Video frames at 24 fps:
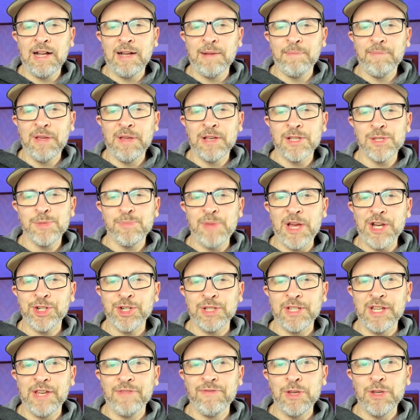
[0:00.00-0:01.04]

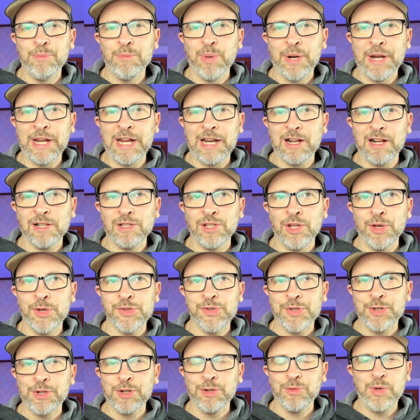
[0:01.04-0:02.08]
especially if you bring in a
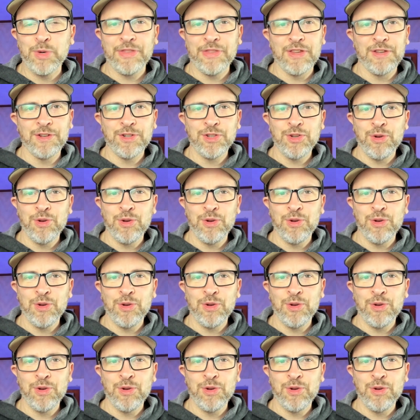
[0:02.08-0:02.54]
closer with a